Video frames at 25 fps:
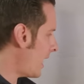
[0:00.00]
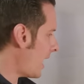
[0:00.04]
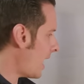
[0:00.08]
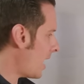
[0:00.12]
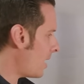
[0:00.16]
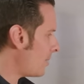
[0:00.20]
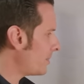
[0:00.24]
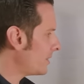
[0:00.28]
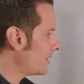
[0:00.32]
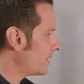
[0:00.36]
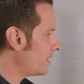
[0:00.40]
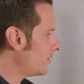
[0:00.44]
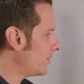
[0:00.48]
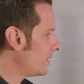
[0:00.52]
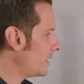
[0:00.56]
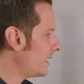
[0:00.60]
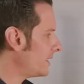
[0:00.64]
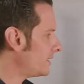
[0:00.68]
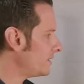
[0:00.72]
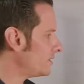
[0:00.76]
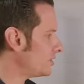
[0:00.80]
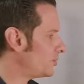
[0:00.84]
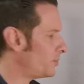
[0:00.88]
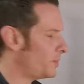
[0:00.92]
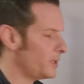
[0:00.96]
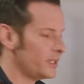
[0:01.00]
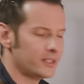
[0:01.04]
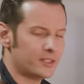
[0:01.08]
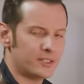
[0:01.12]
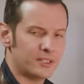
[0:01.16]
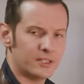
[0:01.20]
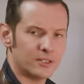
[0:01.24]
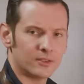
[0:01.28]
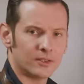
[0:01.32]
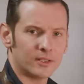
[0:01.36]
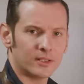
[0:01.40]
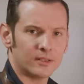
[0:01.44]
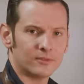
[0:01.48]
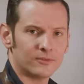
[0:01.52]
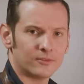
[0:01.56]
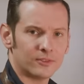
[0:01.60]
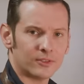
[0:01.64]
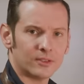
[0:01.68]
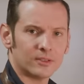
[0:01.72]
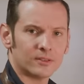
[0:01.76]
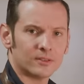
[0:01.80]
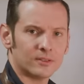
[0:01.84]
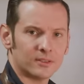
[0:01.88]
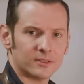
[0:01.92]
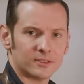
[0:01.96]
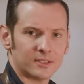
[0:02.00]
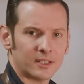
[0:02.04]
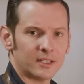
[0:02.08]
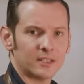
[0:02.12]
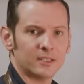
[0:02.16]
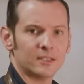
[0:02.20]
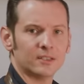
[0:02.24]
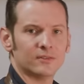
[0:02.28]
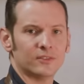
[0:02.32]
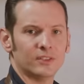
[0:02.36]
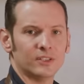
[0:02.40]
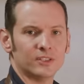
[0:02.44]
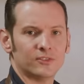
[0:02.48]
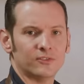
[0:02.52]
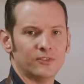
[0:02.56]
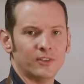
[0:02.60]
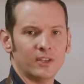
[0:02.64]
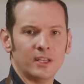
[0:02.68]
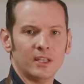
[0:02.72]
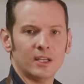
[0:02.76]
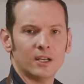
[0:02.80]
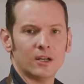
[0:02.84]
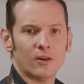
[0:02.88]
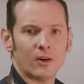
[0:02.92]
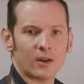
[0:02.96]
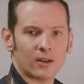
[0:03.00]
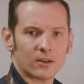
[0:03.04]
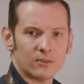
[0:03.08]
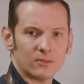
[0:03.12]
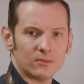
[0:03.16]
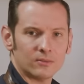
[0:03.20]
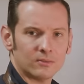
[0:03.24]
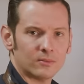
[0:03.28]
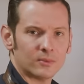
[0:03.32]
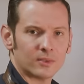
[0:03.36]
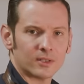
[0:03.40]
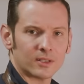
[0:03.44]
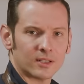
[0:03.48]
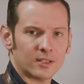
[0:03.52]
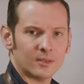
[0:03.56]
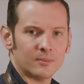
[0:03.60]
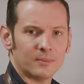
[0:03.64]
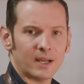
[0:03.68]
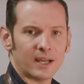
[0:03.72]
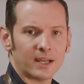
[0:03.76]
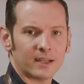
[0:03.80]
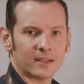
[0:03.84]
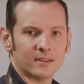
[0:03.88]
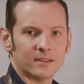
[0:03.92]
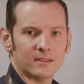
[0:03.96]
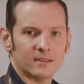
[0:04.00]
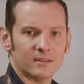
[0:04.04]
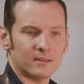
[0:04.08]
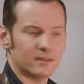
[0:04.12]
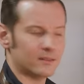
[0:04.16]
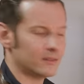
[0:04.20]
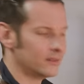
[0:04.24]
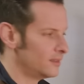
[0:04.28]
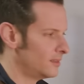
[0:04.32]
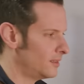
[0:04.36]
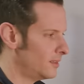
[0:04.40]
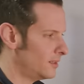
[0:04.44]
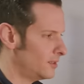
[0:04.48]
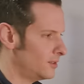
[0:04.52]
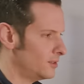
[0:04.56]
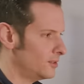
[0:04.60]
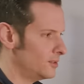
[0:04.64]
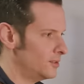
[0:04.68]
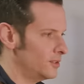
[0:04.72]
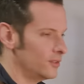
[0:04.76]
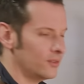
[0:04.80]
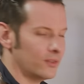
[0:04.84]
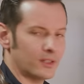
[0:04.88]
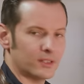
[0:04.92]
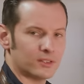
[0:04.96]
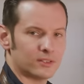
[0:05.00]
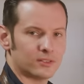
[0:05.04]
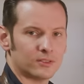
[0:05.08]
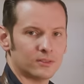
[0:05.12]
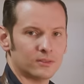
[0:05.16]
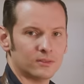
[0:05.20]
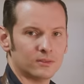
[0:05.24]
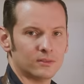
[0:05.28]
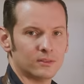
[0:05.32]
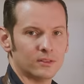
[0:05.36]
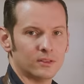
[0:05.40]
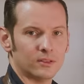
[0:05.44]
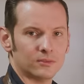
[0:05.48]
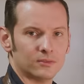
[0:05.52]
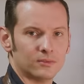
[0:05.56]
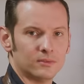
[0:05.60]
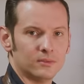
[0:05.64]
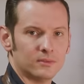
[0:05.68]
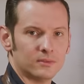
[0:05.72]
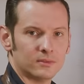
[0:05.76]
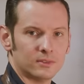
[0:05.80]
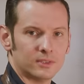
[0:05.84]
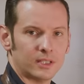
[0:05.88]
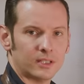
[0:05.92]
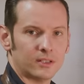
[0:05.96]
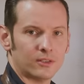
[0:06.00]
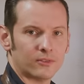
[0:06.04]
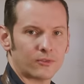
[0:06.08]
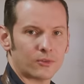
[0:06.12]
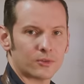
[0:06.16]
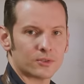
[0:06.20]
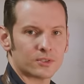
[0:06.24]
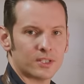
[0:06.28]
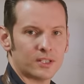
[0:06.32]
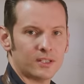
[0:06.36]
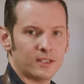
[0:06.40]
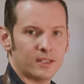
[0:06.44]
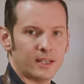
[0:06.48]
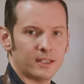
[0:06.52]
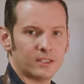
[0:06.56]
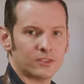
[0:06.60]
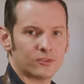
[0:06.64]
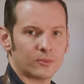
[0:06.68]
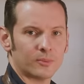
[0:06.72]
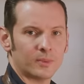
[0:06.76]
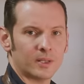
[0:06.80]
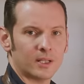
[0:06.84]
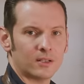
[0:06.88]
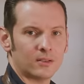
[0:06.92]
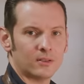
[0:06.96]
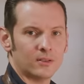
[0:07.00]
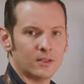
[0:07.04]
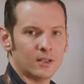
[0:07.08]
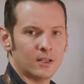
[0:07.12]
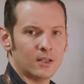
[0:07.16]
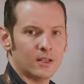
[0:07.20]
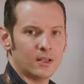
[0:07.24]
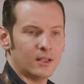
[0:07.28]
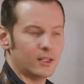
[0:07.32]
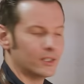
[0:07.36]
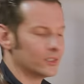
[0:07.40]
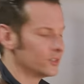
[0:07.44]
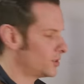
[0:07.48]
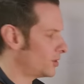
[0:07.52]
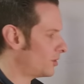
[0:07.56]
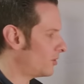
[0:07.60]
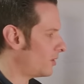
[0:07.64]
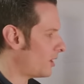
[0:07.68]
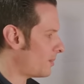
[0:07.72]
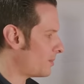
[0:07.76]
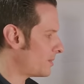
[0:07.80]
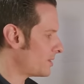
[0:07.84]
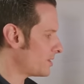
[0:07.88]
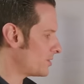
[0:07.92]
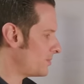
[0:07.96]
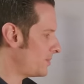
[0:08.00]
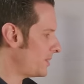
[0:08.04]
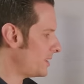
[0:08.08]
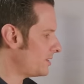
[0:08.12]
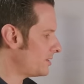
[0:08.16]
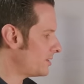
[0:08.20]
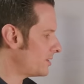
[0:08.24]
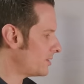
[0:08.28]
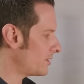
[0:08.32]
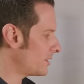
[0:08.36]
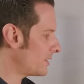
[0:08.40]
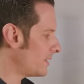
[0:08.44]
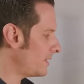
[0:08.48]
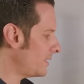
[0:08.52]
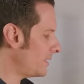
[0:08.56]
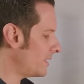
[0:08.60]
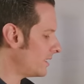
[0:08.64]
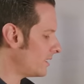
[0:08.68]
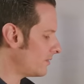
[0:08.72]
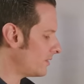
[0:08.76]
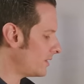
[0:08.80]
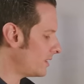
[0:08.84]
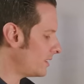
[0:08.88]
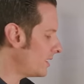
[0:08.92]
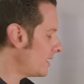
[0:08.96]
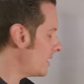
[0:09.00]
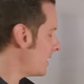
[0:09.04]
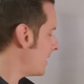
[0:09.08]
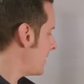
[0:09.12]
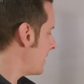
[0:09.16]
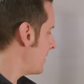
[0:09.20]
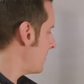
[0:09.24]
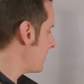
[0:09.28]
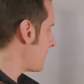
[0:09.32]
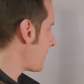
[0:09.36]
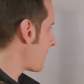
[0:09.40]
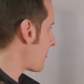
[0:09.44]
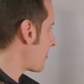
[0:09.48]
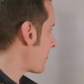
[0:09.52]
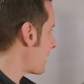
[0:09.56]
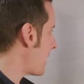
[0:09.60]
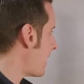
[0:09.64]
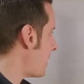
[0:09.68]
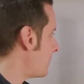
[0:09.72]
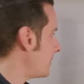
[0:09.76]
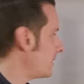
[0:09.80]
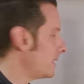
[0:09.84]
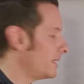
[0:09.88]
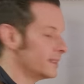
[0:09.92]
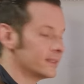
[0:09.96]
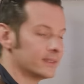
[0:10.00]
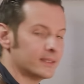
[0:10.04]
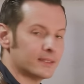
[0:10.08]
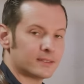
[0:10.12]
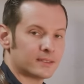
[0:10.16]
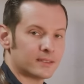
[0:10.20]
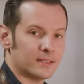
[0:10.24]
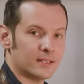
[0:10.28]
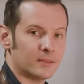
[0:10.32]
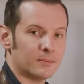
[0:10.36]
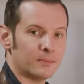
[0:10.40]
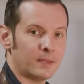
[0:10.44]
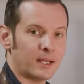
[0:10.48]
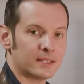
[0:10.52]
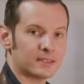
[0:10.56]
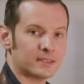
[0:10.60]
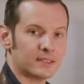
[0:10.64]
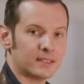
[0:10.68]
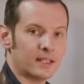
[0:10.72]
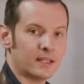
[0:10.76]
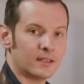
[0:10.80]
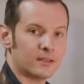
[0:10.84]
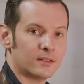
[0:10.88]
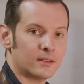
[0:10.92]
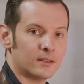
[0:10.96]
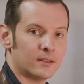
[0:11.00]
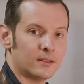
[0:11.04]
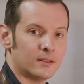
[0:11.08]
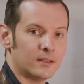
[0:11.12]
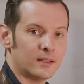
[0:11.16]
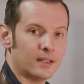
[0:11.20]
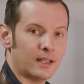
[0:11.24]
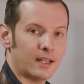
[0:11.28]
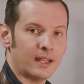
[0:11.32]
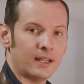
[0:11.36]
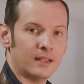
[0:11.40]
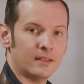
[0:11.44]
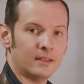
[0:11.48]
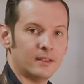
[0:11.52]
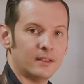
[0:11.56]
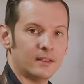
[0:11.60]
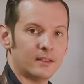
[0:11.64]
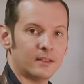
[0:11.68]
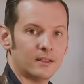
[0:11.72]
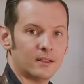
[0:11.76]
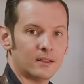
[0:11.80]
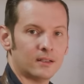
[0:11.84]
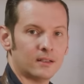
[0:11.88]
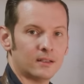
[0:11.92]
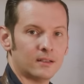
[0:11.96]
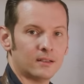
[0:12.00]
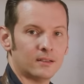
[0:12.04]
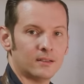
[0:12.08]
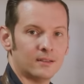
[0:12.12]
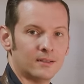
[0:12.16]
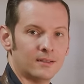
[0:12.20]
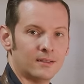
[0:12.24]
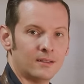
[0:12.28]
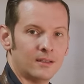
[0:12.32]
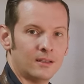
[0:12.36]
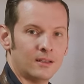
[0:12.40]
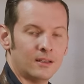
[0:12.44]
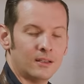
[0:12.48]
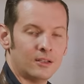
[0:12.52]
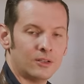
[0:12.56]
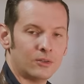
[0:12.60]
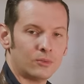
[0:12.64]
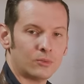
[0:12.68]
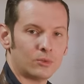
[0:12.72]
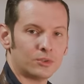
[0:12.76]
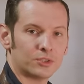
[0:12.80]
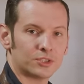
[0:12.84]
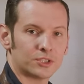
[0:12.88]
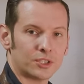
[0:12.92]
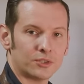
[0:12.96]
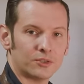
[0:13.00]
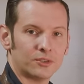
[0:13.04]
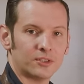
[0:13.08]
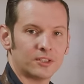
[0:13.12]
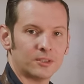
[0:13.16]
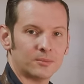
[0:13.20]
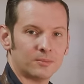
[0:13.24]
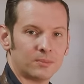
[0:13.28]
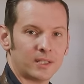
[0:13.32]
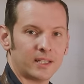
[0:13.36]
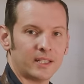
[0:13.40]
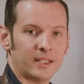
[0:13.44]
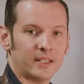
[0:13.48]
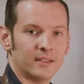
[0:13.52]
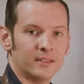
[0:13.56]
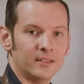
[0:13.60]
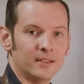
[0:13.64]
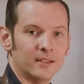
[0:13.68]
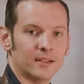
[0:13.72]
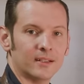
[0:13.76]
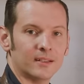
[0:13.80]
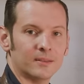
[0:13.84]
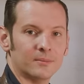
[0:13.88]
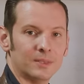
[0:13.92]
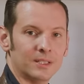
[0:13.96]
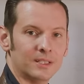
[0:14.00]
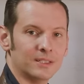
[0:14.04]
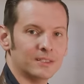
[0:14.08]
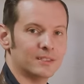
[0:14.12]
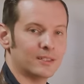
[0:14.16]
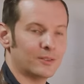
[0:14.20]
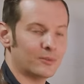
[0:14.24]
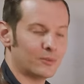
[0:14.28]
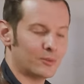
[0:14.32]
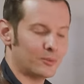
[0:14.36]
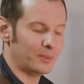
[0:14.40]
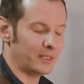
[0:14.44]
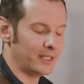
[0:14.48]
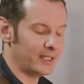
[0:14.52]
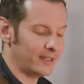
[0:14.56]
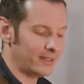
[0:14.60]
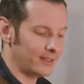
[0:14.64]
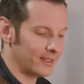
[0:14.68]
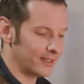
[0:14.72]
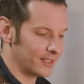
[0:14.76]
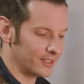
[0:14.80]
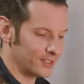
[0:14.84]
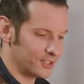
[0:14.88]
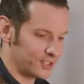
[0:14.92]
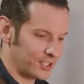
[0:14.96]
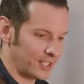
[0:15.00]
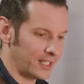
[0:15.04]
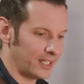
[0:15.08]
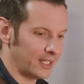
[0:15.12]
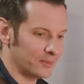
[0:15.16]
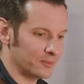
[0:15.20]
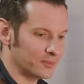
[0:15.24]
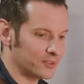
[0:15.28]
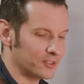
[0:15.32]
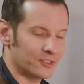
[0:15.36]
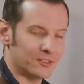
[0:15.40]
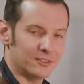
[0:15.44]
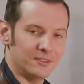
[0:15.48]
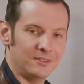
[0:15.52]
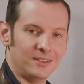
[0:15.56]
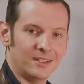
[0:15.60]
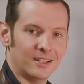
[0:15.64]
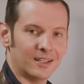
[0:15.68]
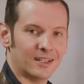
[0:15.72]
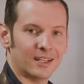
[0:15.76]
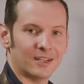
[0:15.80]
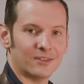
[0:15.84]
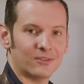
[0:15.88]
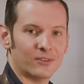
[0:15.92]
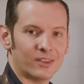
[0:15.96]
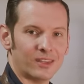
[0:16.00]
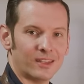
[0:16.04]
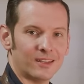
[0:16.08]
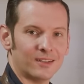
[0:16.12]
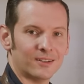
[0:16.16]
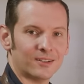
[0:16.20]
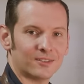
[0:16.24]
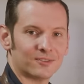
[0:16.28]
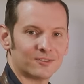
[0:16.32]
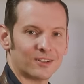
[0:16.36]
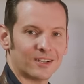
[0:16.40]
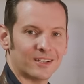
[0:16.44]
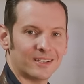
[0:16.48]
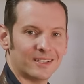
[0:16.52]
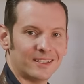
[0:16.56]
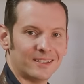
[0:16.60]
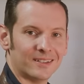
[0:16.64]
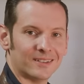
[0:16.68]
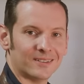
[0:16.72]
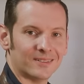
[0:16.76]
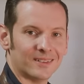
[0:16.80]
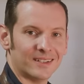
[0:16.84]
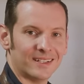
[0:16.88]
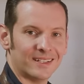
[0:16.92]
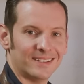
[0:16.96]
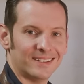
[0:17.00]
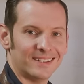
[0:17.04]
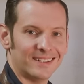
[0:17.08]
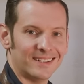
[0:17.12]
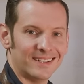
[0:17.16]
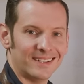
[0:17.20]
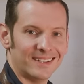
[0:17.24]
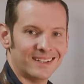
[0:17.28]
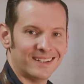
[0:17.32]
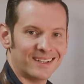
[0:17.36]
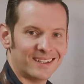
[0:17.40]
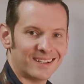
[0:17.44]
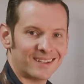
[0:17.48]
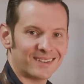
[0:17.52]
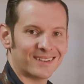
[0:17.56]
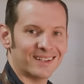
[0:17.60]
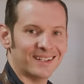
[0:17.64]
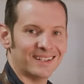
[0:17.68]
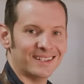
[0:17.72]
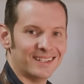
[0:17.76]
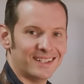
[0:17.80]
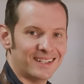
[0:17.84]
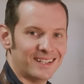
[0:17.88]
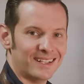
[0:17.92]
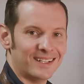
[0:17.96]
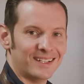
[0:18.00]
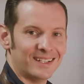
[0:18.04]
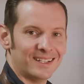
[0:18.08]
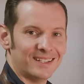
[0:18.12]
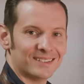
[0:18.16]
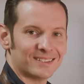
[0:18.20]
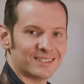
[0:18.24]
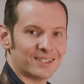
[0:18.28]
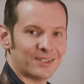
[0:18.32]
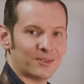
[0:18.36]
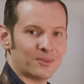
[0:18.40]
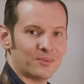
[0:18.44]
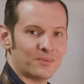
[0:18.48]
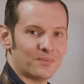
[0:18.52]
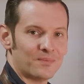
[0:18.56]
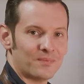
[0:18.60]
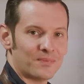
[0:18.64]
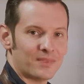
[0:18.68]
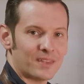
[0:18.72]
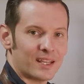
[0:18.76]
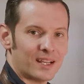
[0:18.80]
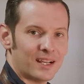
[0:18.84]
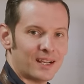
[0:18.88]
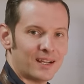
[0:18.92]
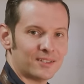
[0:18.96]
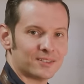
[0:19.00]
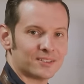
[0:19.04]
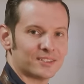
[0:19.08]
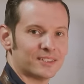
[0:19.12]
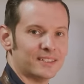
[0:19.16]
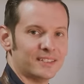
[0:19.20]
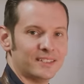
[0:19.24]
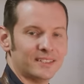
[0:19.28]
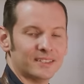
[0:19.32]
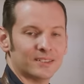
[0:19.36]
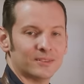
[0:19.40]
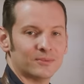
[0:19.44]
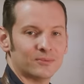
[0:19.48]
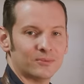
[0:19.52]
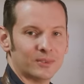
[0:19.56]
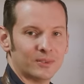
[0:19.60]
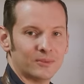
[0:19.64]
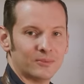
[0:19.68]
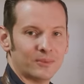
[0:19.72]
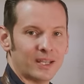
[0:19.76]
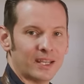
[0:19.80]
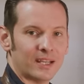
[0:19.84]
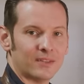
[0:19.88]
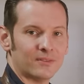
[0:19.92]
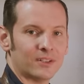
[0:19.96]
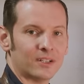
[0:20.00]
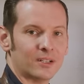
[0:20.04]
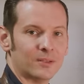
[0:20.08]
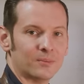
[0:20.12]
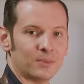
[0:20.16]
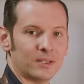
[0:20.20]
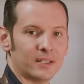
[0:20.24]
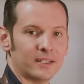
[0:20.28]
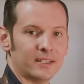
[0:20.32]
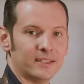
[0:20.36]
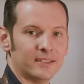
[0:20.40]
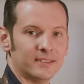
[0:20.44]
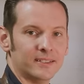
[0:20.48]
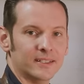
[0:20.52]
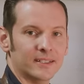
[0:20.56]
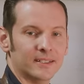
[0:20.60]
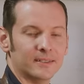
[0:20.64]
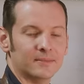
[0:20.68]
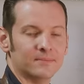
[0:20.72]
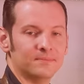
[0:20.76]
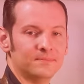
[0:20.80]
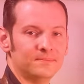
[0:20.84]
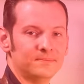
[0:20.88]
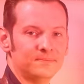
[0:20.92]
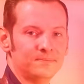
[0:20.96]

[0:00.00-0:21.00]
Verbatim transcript: I'm going to go ahead and speed cure it for the sake of this video. I don't want to come back and do this, you know, ten to fourteen days from now. So I'm going to speed cure it in the oven. I'm going to get this gun back together, and then uh, we'll show the completed gun because be a shame to cut everything off right here, right? All right, so I'll see you when we have a completed gun.